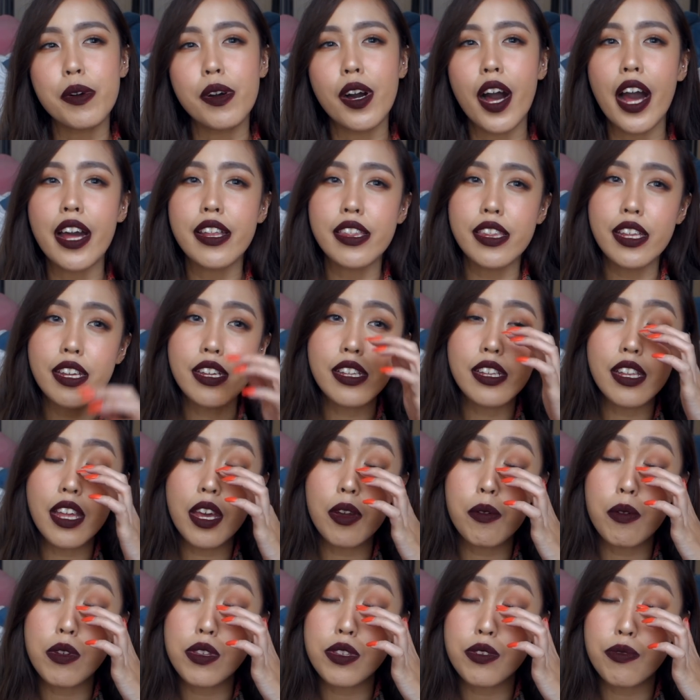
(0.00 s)
I think
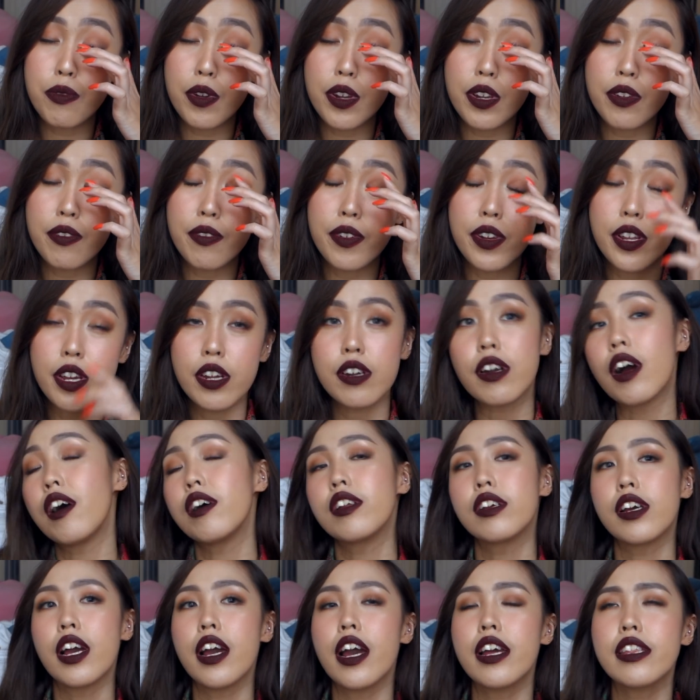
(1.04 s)
it was really
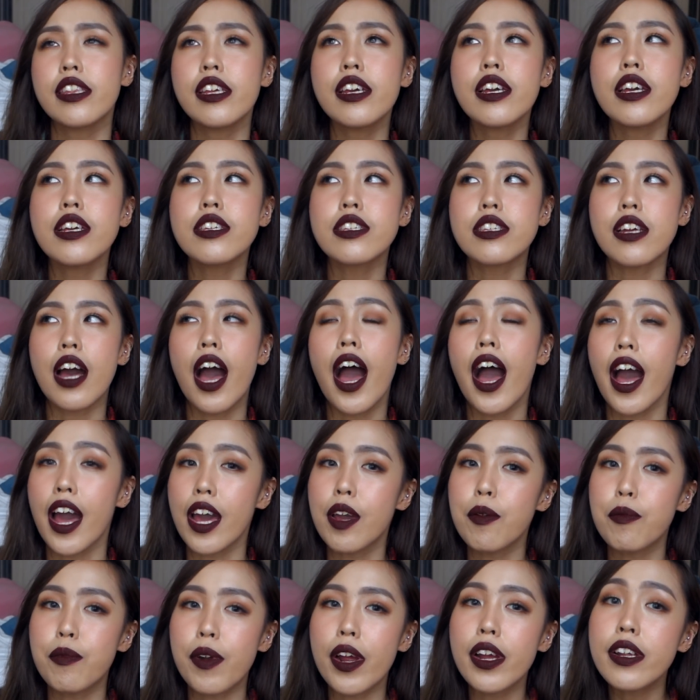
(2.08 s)
crowded. I think it's the
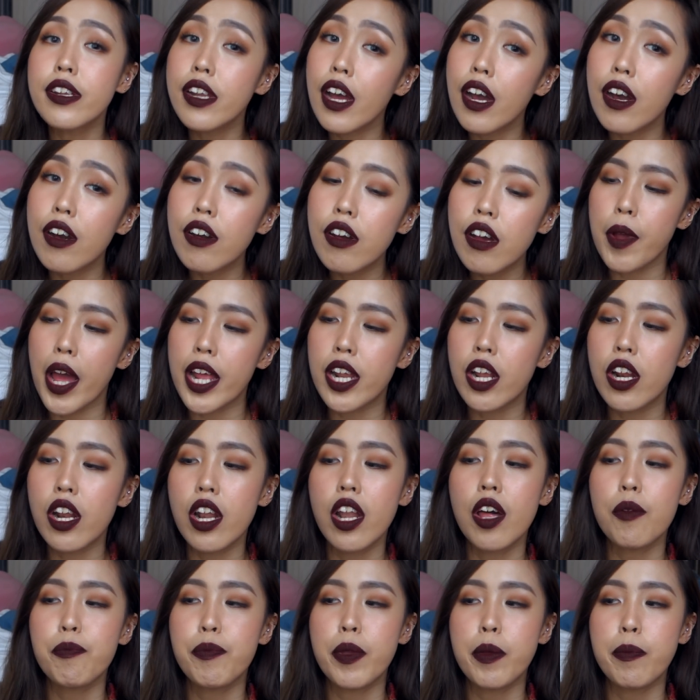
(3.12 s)
hype right now, and a
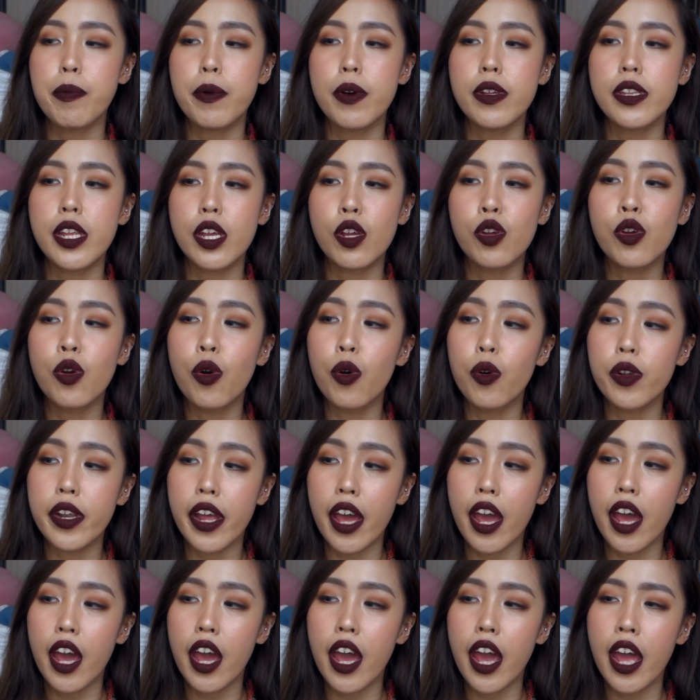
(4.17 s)
lot of people, they go
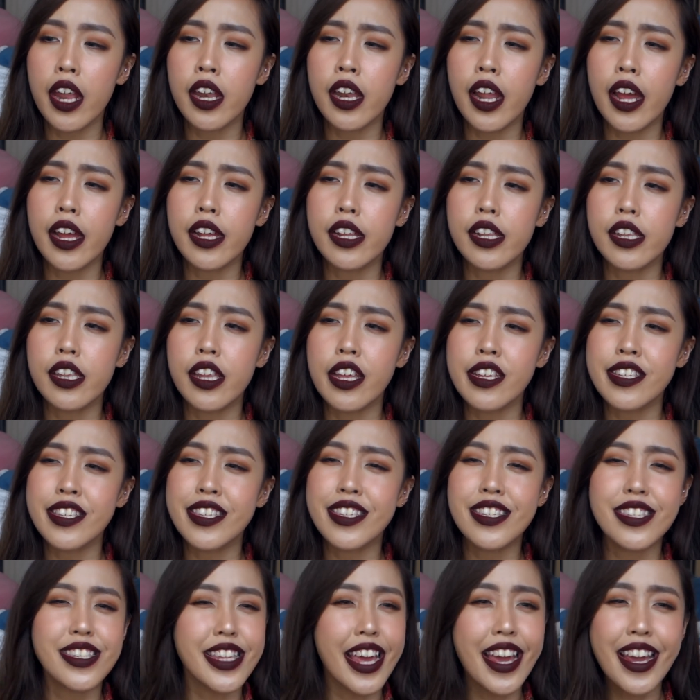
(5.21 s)
there and like they
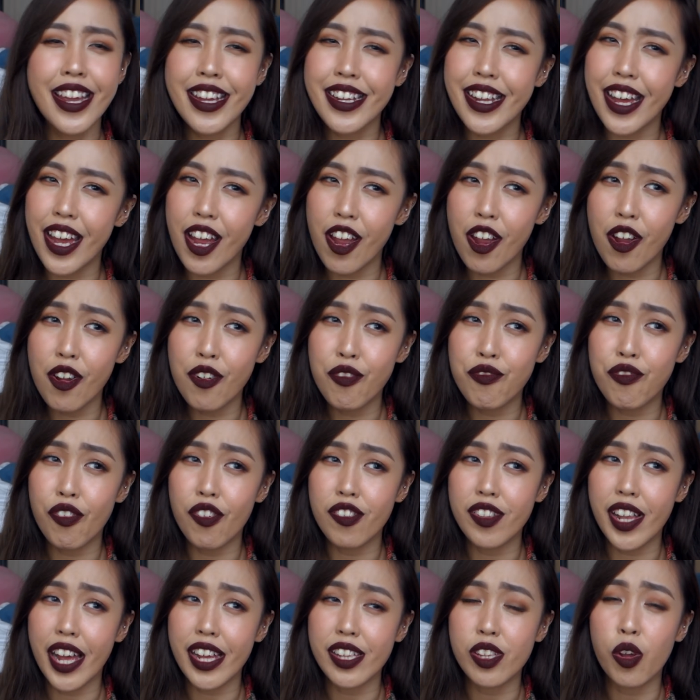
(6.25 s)
stay there for
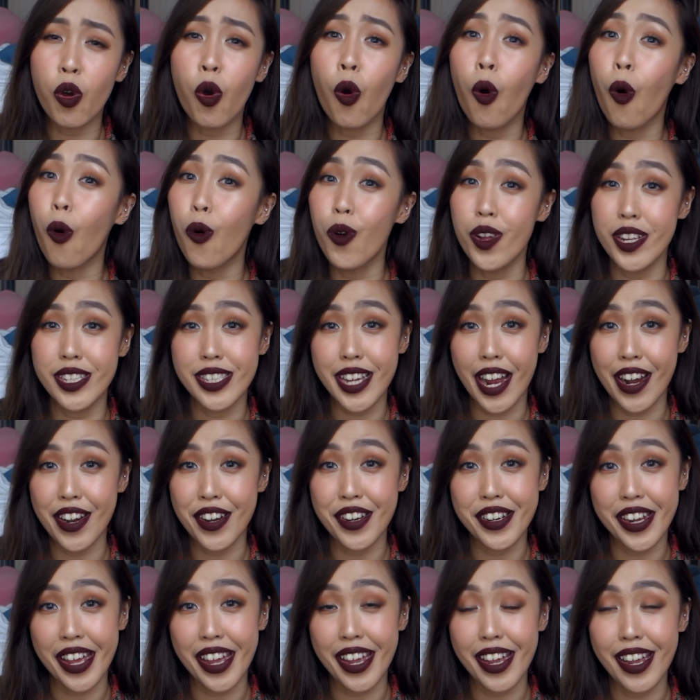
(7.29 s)
like the whole
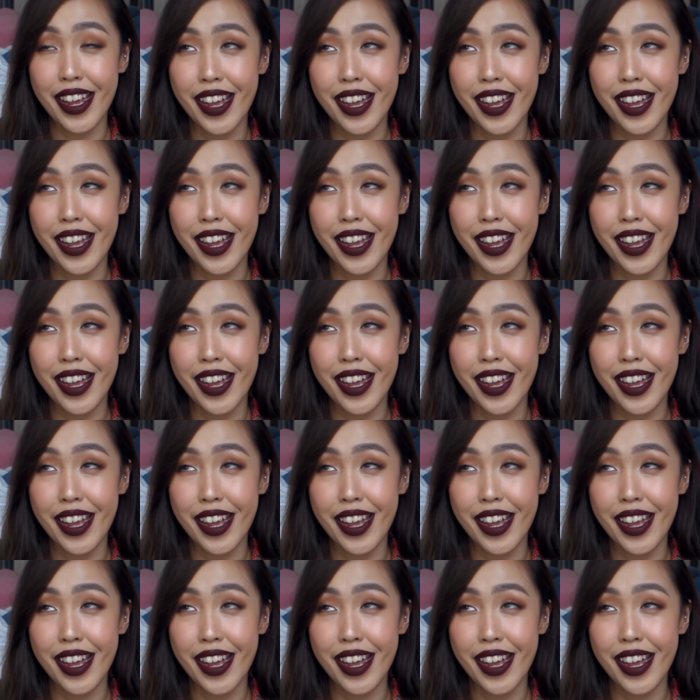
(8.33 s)
entire day.